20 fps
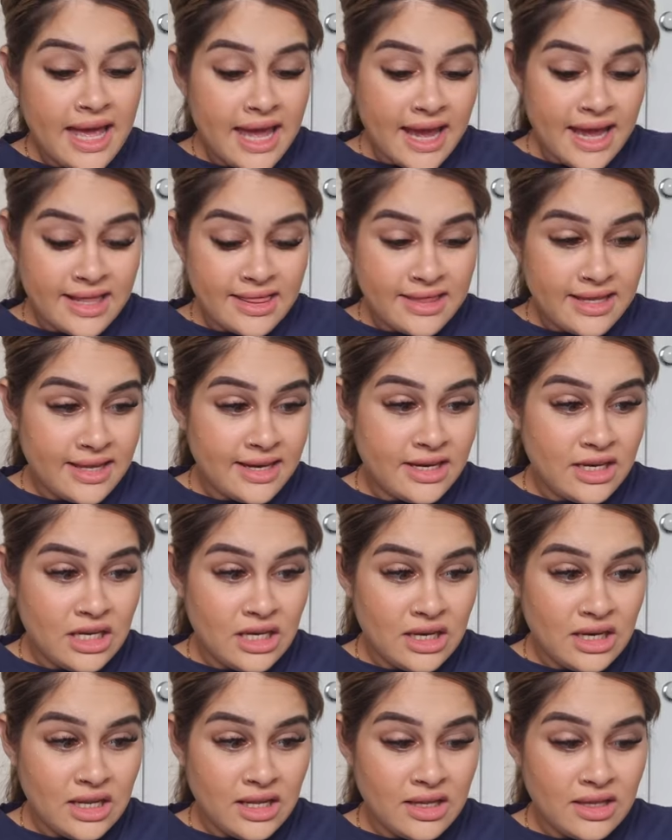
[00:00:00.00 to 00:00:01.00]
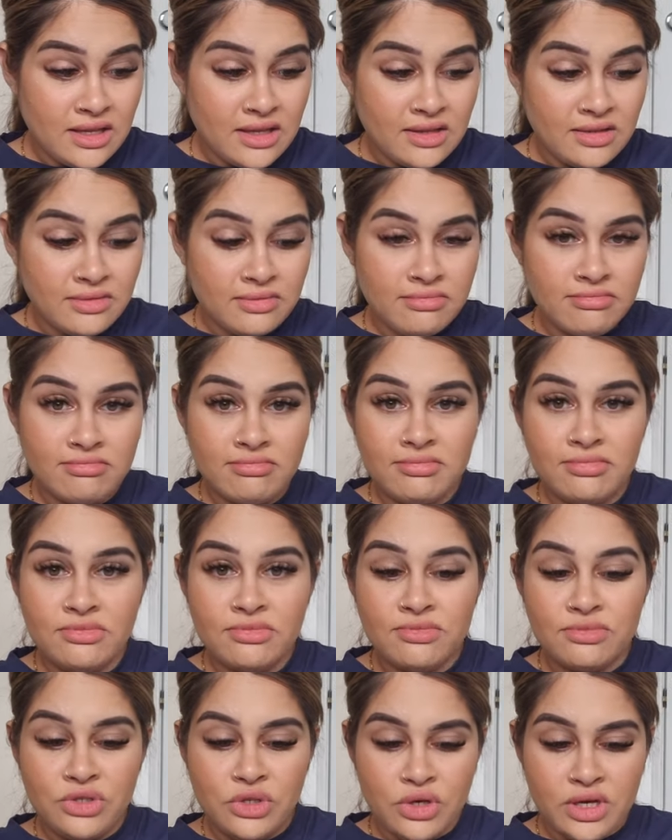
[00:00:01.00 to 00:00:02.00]
And then
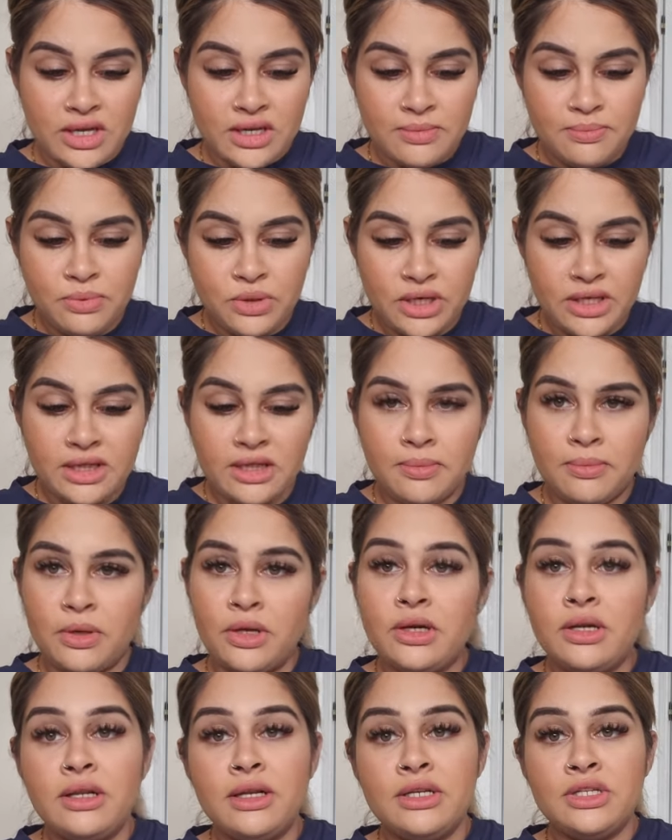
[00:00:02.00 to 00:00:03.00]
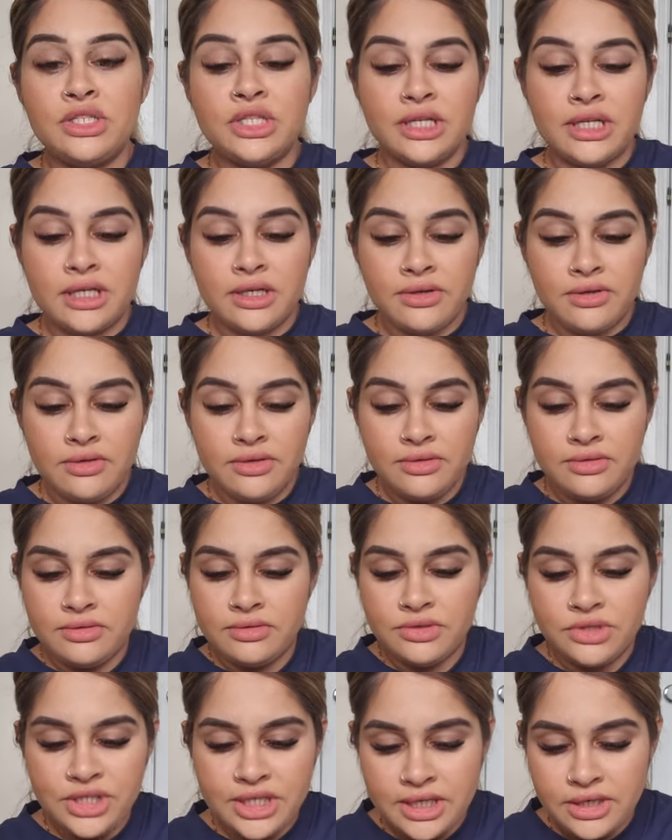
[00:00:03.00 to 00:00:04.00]
you can put it in the bottle and she can
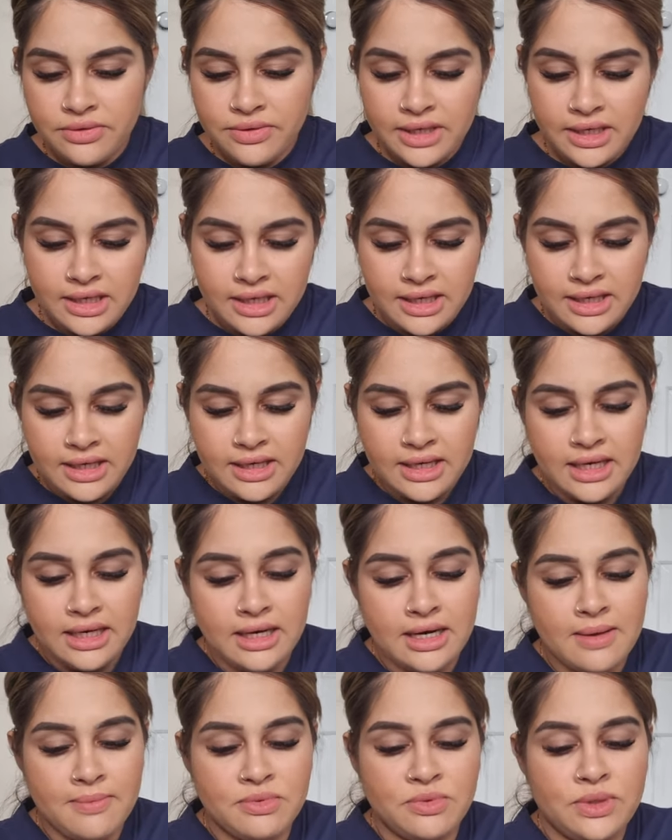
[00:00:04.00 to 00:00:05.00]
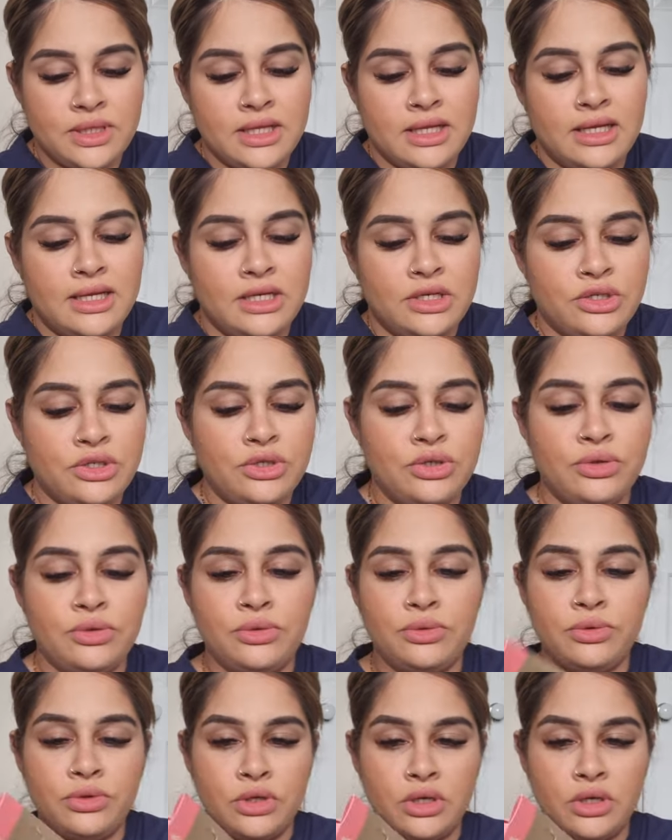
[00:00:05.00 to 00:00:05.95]
she can drink it. It comes with a lid too.